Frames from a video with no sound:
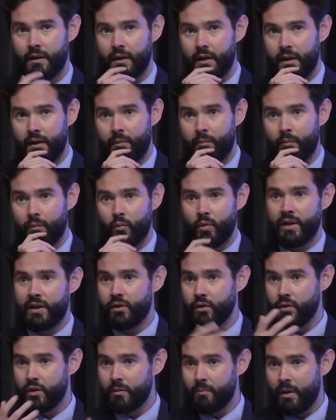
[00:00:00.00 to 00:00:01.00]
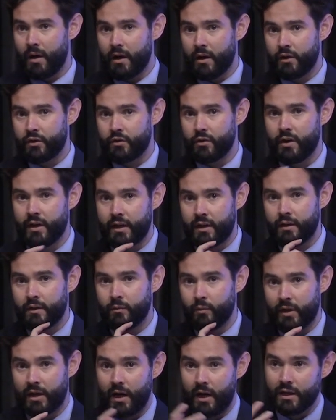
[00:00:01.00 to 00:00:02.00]
Um, we do the monitoring.
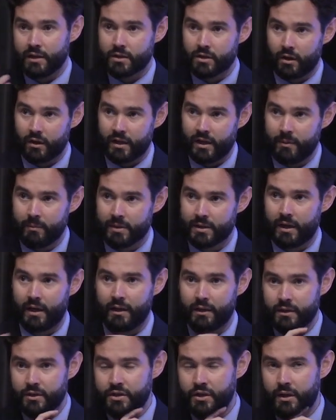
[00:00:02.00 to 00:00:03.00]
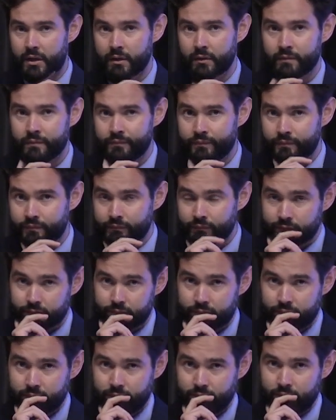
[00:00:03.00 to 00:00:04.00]
We consult hematology.
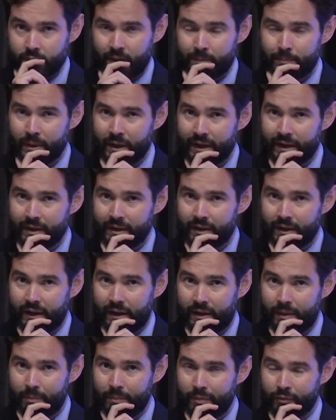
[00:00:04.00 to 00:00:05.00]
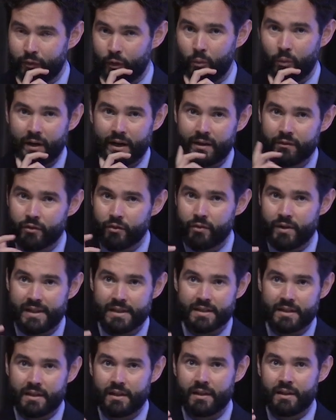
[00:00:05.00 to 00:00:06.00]
But um, for whatever
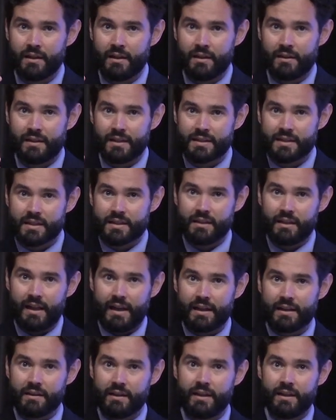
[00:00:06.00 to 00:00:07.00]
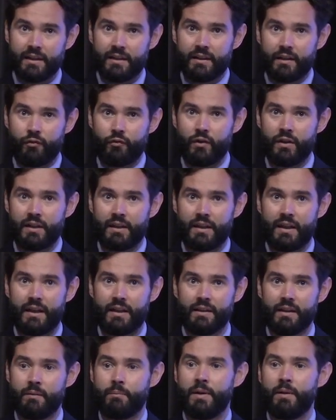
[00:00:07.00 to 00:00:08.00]
reason, this is likely a different
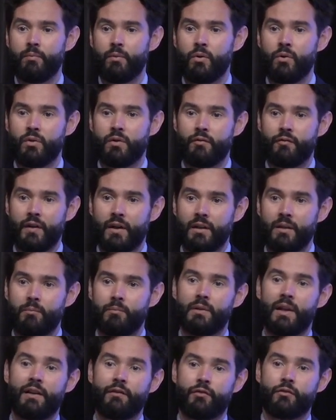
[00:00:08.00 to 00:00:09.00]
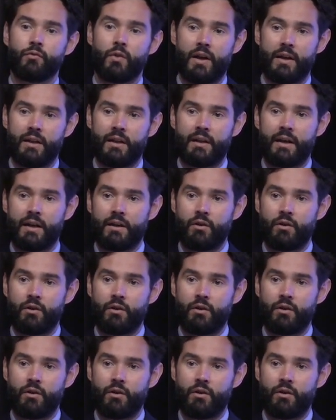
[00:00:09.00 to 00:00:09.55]
thing than people who develop life-threatening